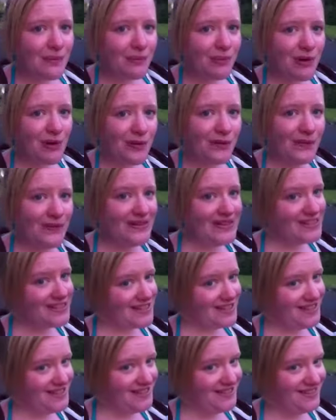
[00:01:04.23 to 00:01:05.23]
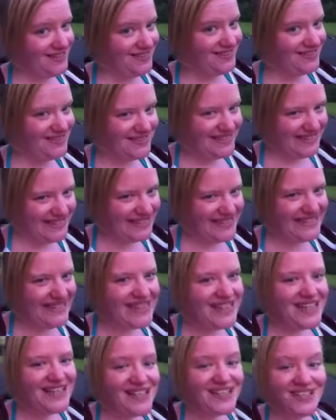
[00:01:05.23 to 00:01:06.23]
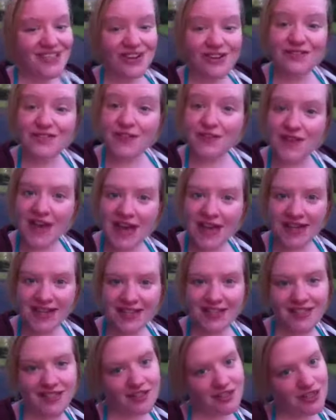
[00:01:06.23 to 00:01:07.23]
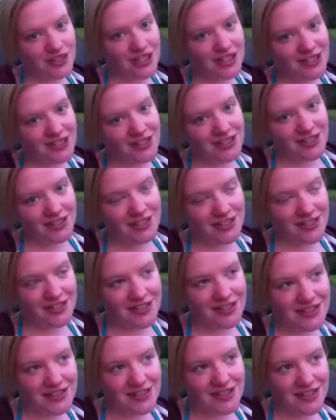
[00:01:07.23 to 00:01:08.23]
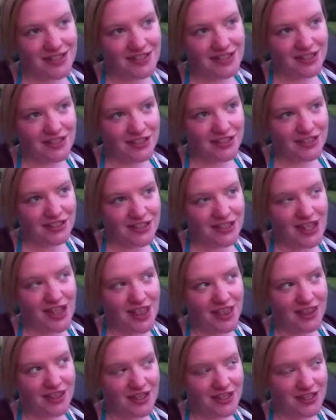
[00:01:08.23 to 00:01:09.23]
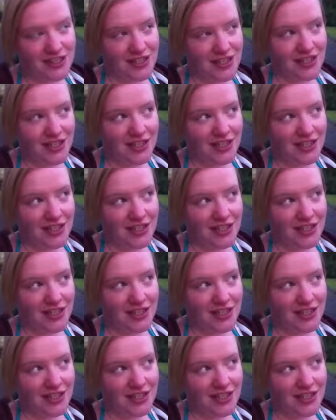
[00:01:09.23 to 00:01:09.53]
but we'll see. So if you have any suggestions, leave